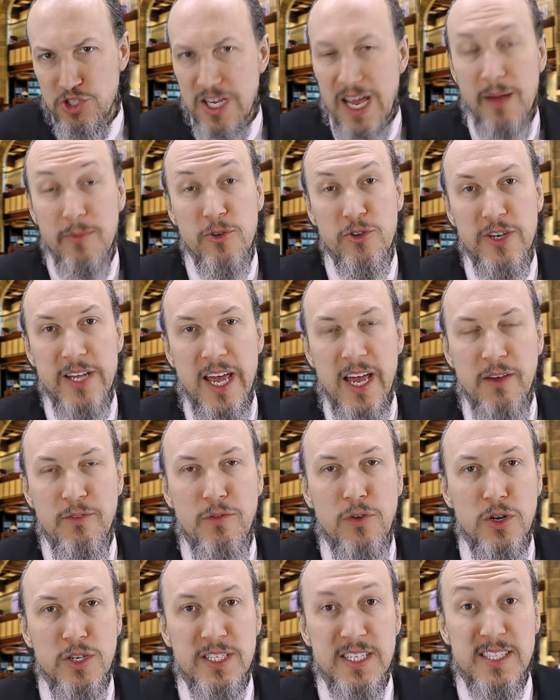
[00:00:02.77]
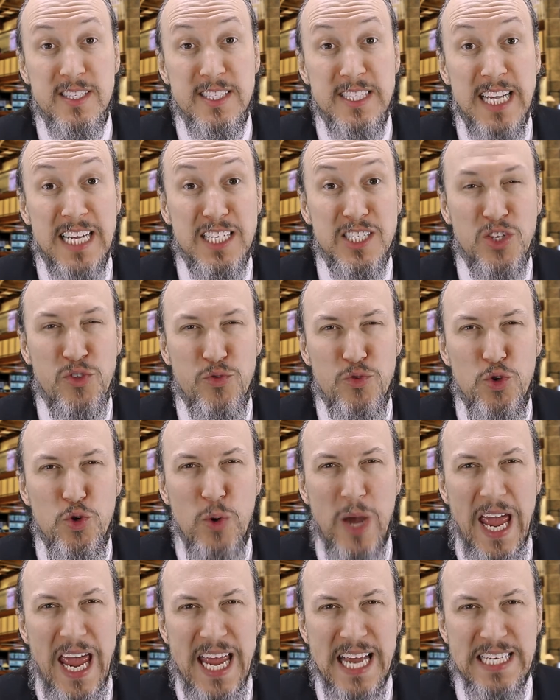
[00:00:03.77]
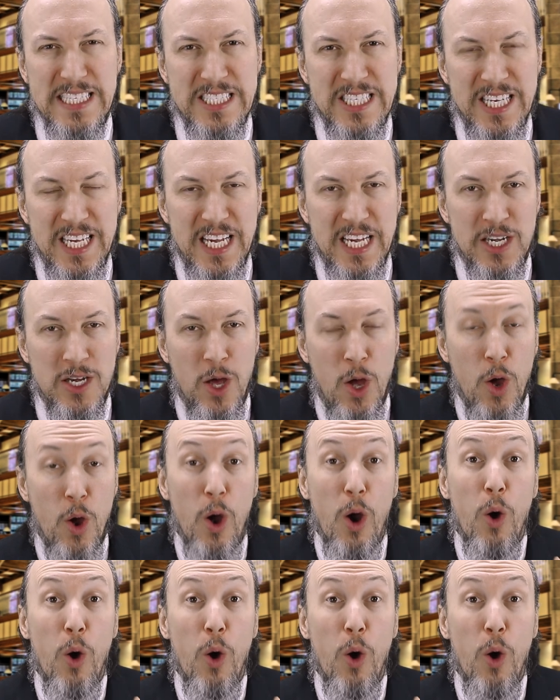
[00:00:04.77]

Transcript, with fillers: chapter 10 verses 6 through 18.